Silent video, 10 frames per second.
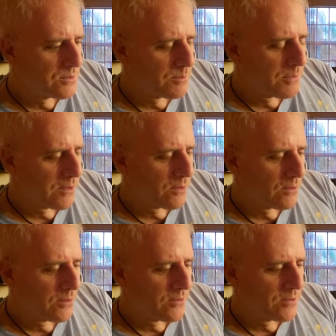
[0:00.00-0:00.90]
my
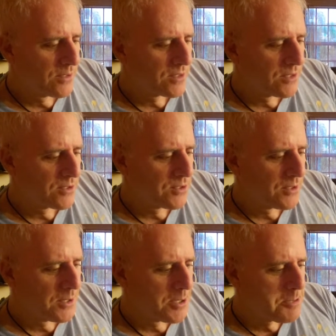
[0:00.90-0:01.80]
earlier
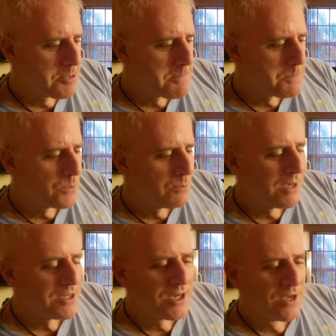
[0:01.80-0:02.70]
discussion,
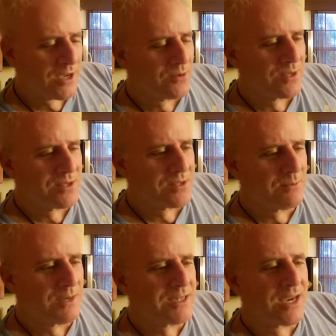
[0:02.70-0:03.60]
my channel
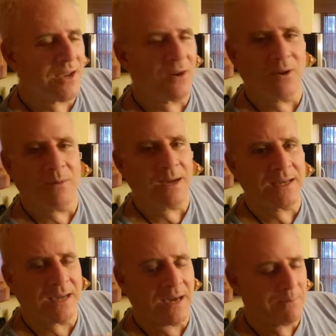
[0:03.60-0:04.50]
and my
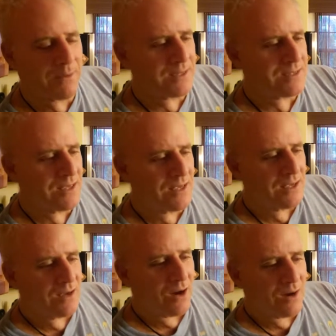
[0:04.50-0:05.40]
topics,
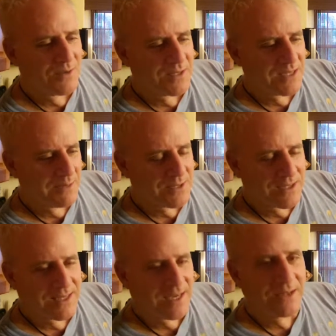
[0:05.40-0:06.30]
oftentimes I
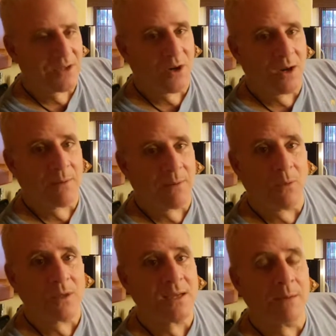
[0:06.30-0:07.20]
say I talk about
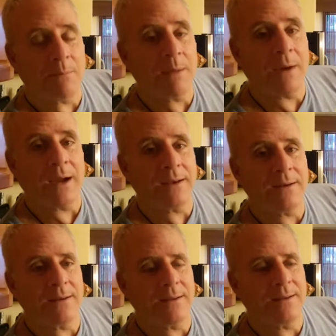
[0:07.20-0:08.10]
what's on my
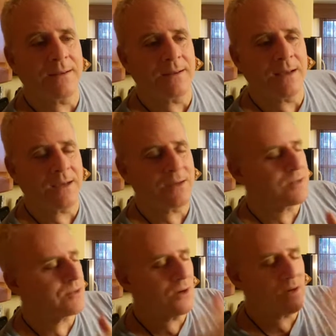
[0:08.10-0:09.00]
mind. I
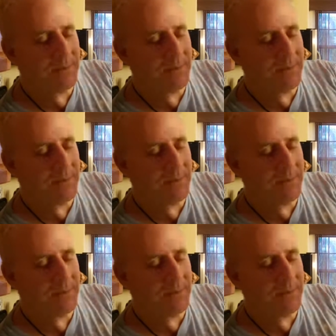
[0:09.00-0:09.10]
just talk